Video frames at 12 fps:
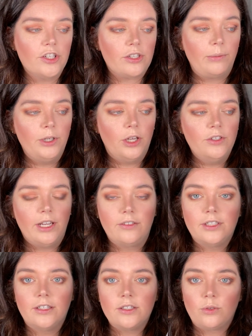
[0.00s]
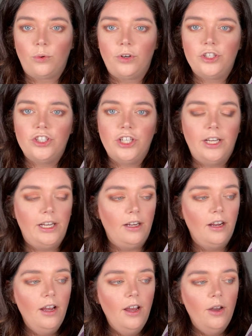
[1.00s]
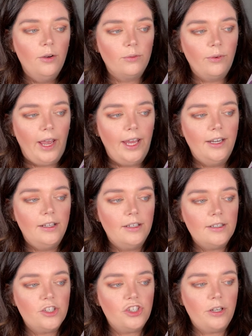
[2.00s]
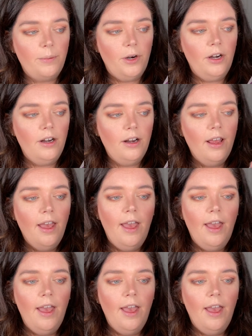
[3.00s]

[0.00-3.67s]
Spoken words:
so I'm going to go down to this orangey red shimmer,